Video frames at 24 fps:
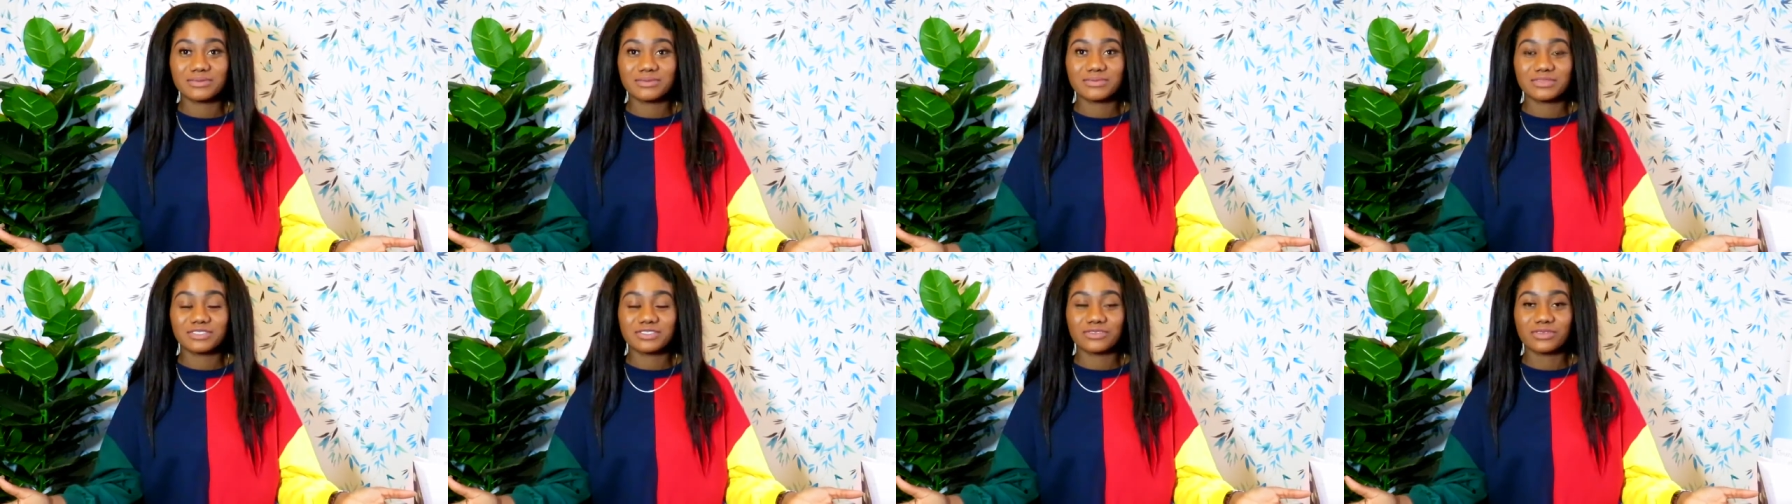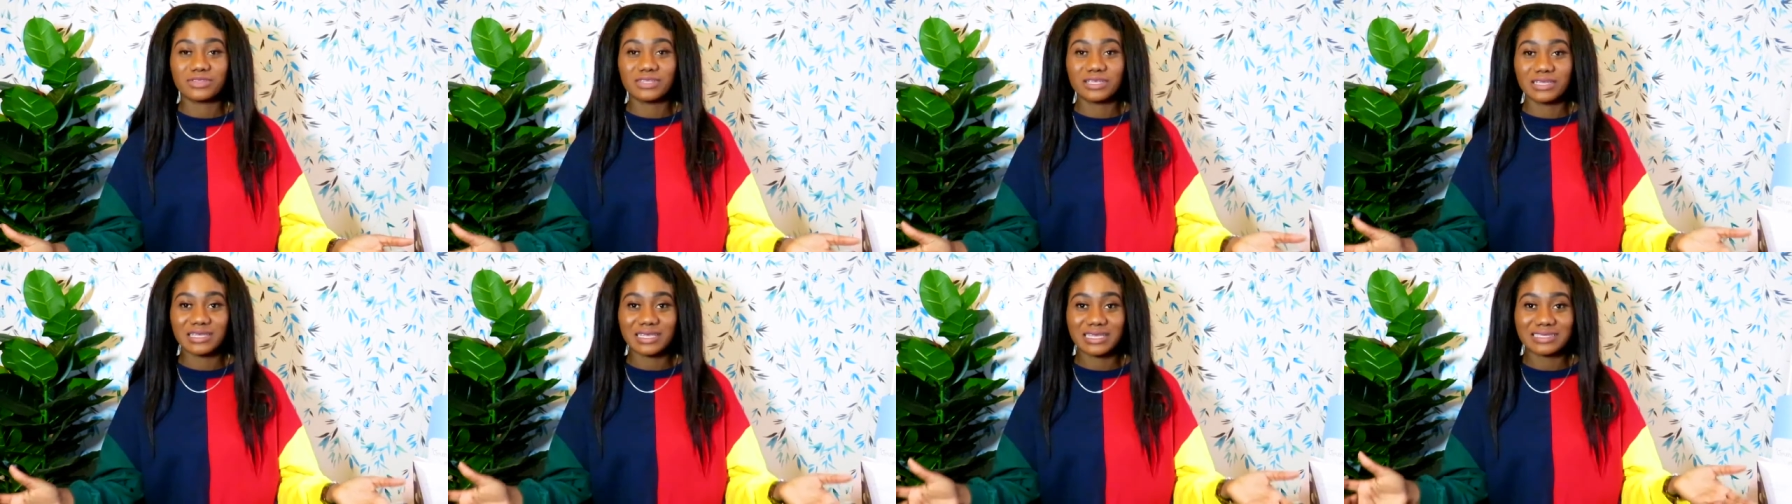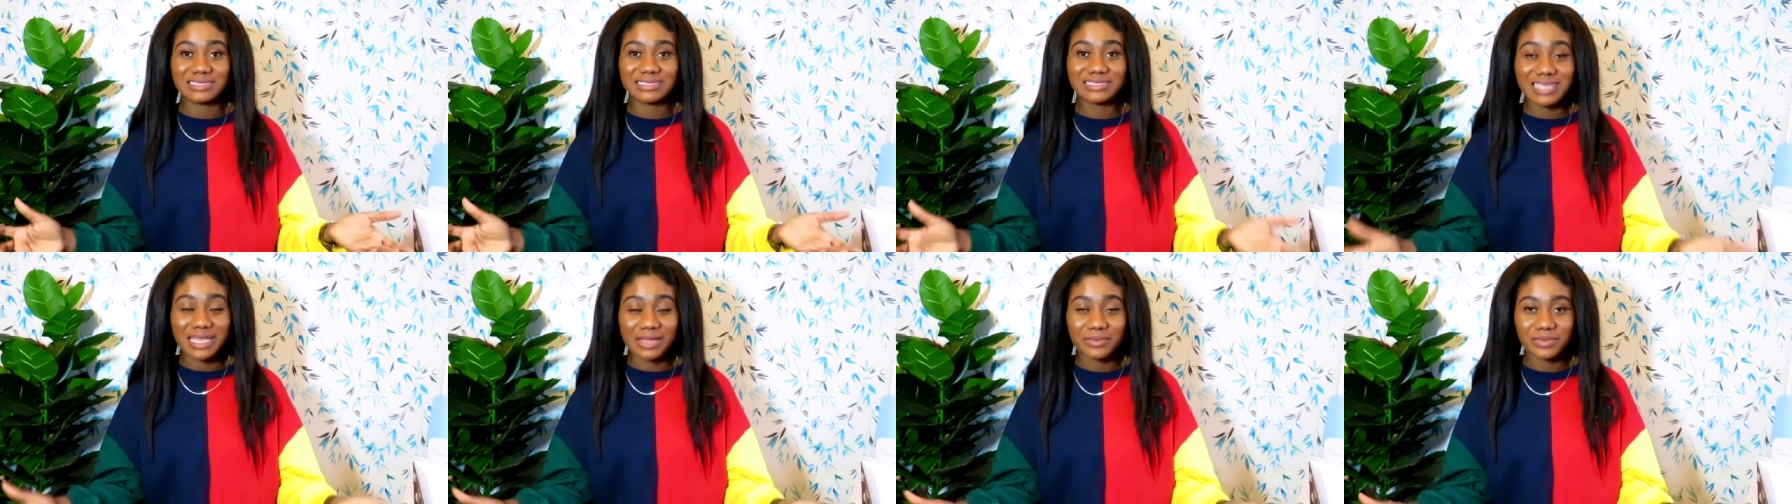It's gonna get
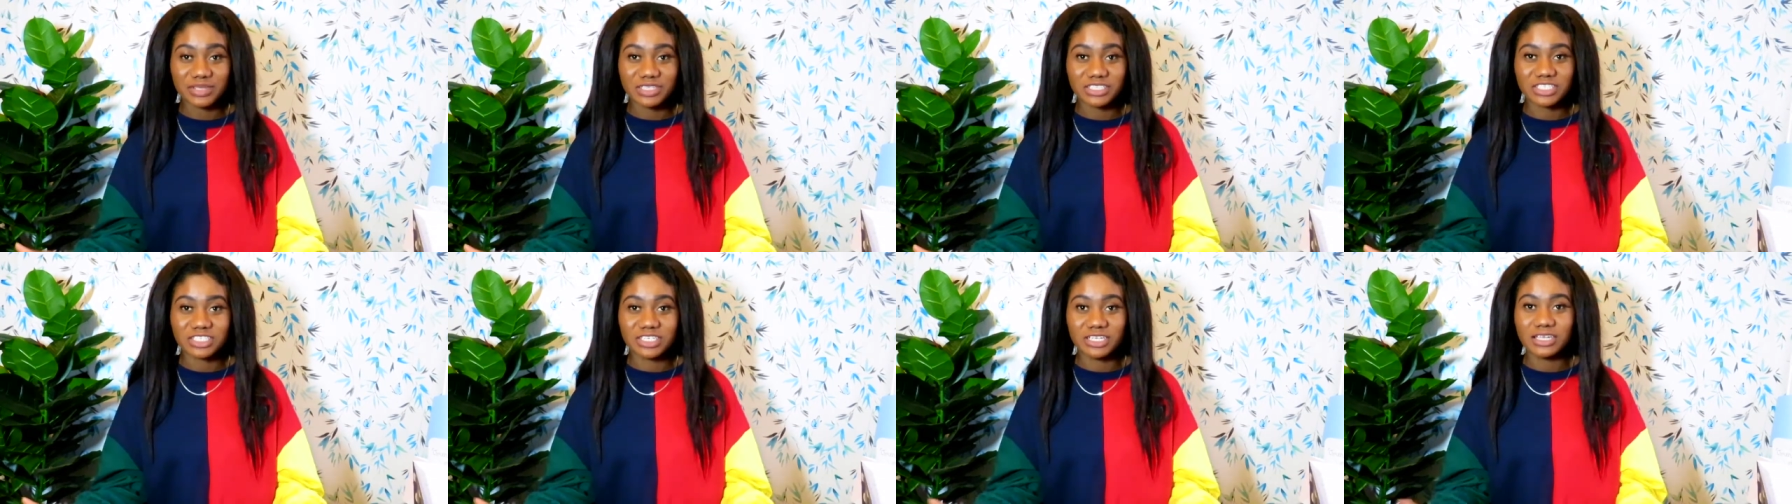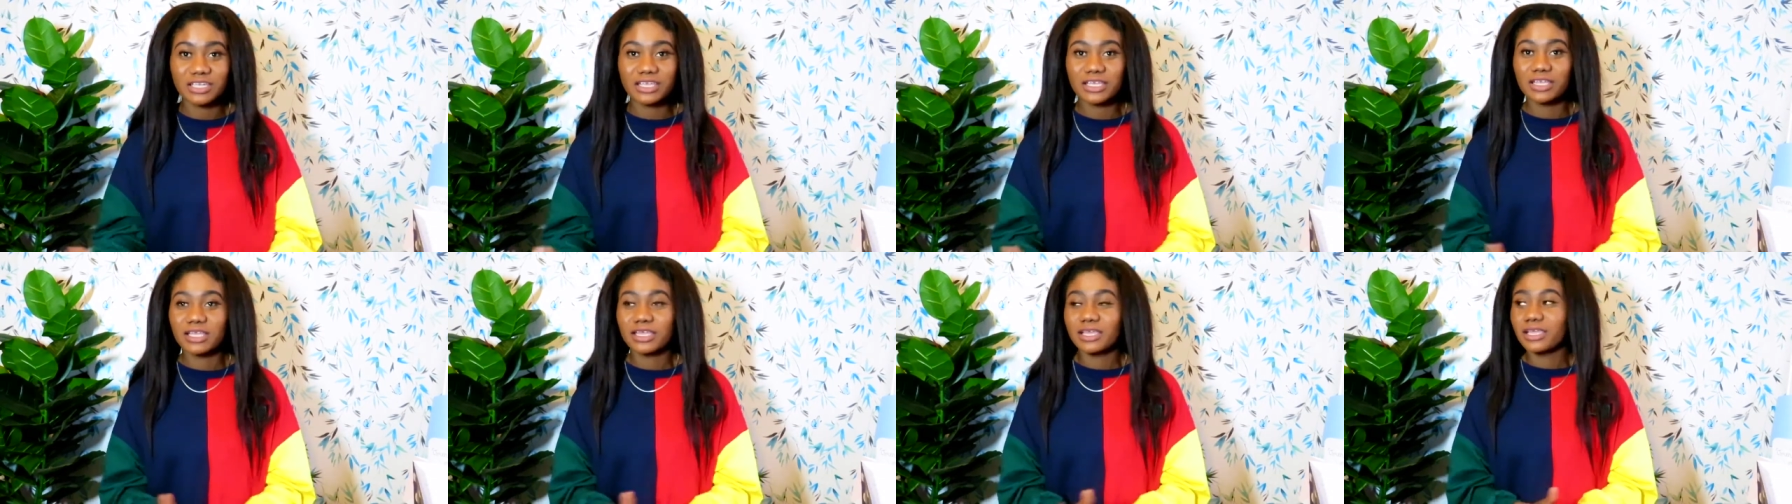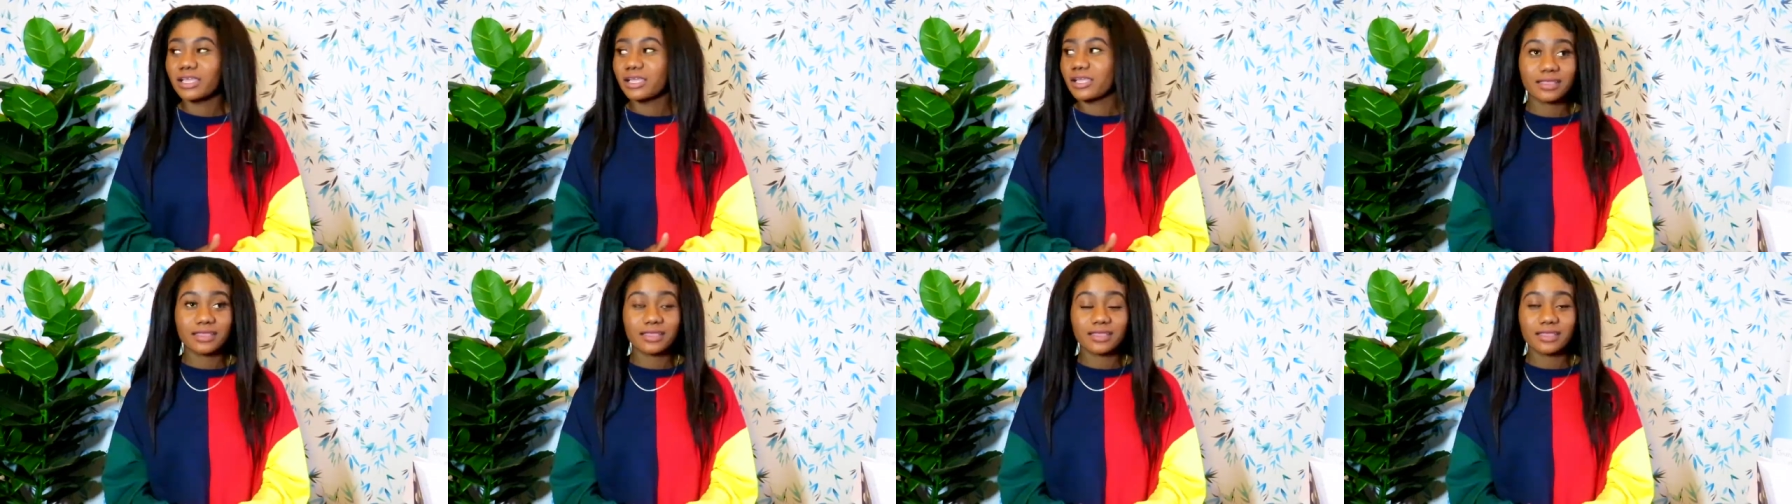damaged.
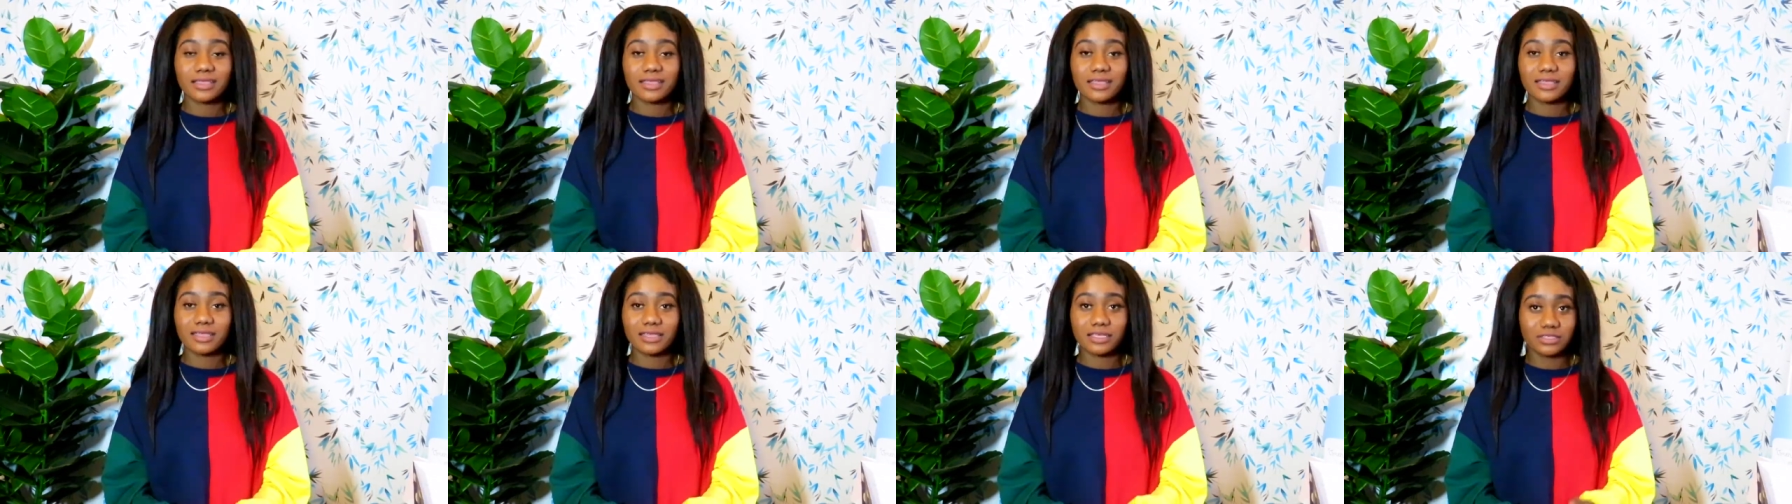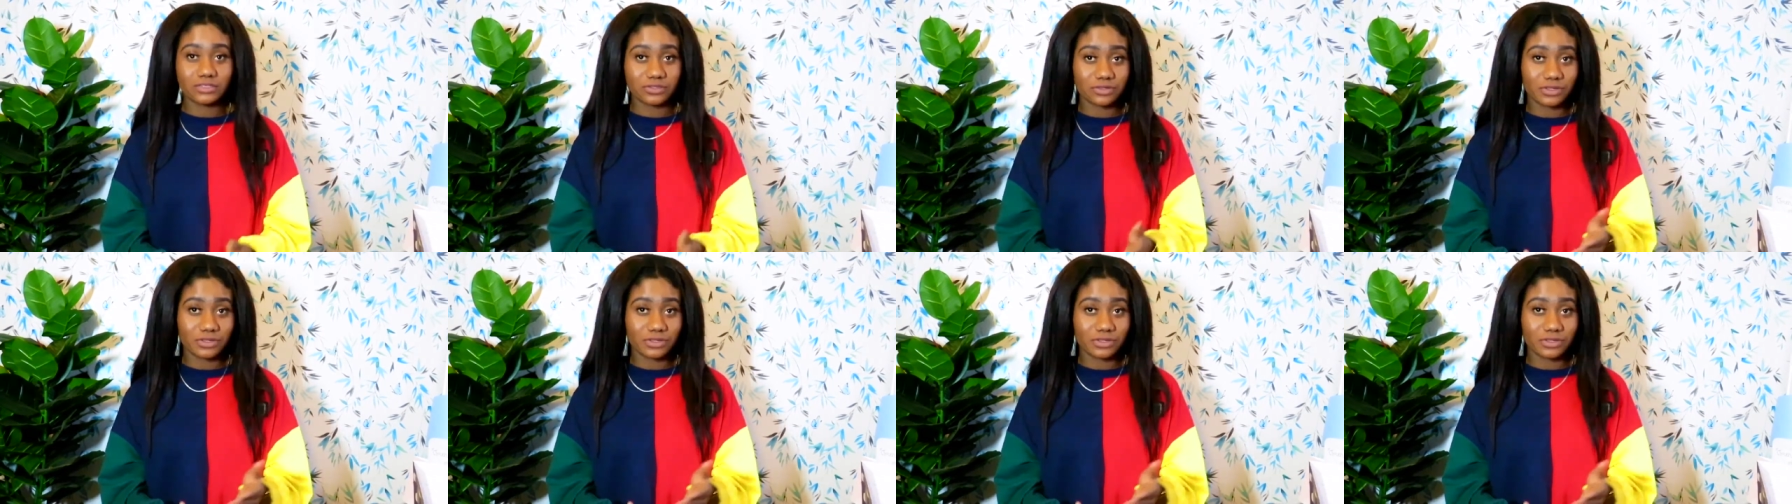It's